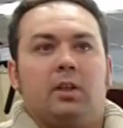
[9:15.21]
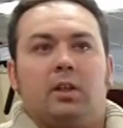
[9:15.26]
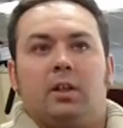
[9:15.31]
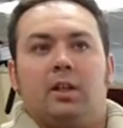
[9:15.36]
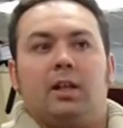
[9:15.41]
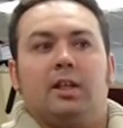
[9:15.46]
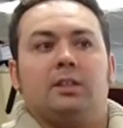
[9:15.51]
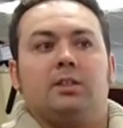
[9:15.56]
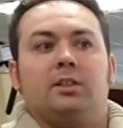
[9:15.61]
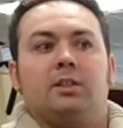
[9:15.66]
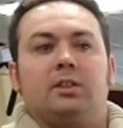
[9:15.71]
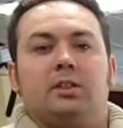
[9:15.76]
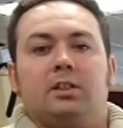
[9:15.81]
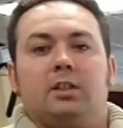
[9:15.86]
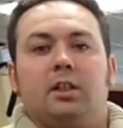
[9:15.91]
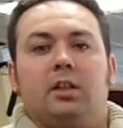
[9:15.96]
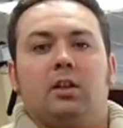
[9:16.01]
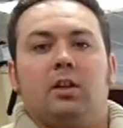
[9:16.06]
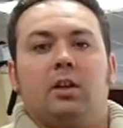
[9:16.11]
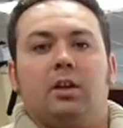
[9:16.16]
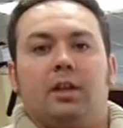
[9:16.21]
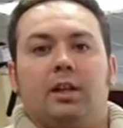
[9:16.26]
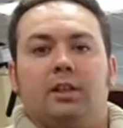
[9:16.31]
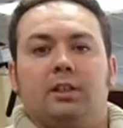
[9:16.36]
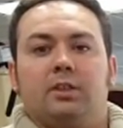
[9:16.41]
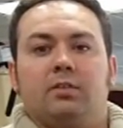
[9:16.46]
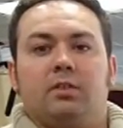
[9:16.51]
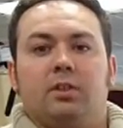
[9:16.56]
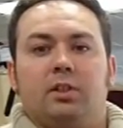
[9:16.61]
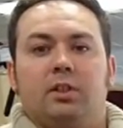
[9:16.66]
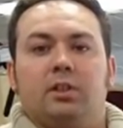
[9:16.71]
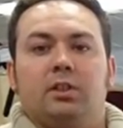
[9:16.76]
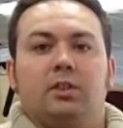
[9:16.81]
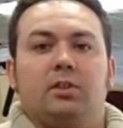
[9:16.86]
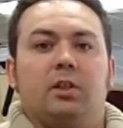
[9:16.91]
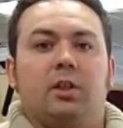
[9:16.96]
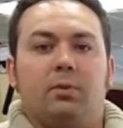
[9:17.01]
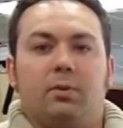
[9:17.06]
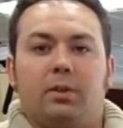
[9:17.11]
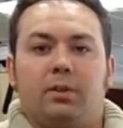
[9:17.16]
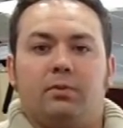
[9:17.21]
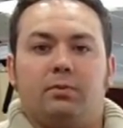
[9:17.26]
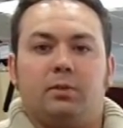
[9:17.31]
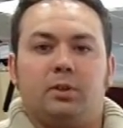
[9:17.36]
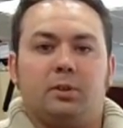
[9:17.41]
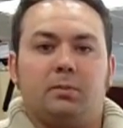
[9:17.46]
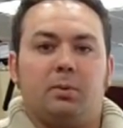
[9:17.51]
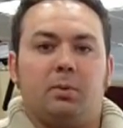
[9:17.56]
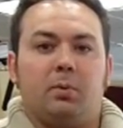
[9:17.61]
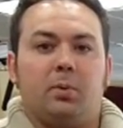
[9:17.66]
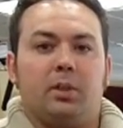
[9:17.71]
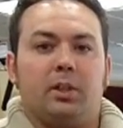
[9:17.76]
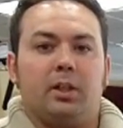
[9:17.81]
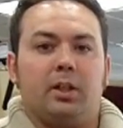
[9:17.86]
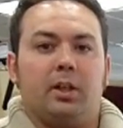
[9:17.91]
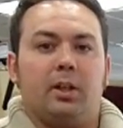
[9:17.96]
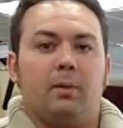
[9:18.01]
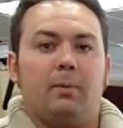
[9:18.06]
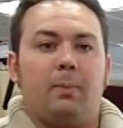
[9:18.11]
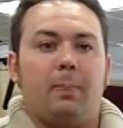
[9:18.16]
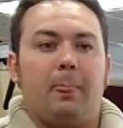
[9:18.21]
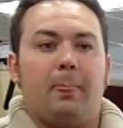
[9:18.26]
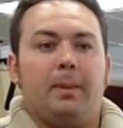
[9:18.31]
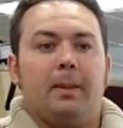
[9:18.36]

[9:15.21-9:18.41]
elasticity and elongation of the tissue that we've just been working on.